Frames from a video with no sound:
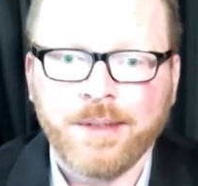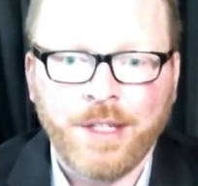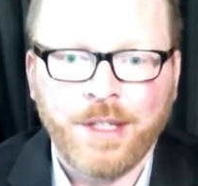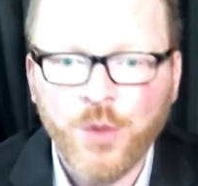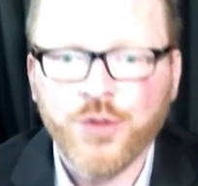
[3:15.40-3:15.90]

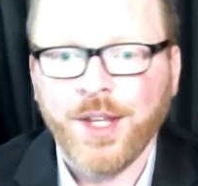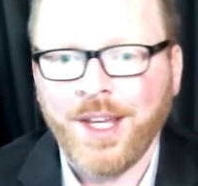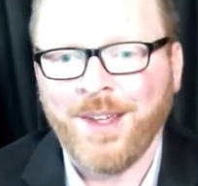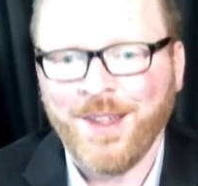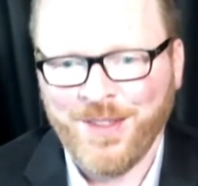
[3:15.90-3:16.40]

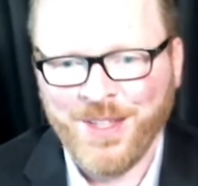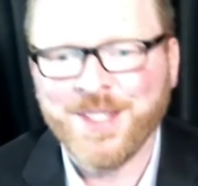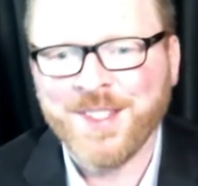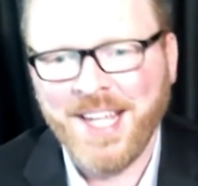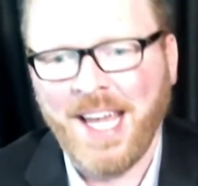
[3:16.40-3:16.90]
usually the
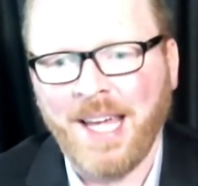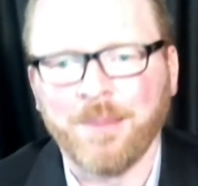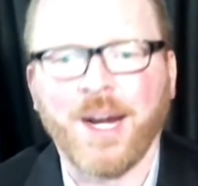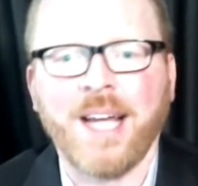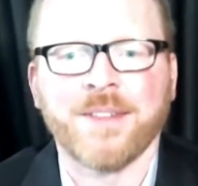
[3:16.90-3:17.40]
same,
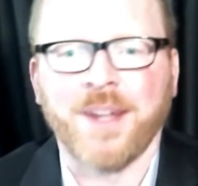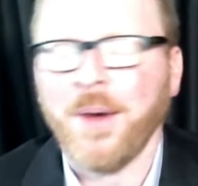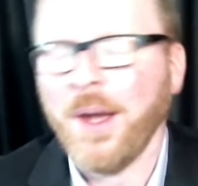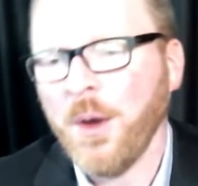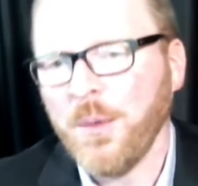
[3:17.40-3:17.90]
right? So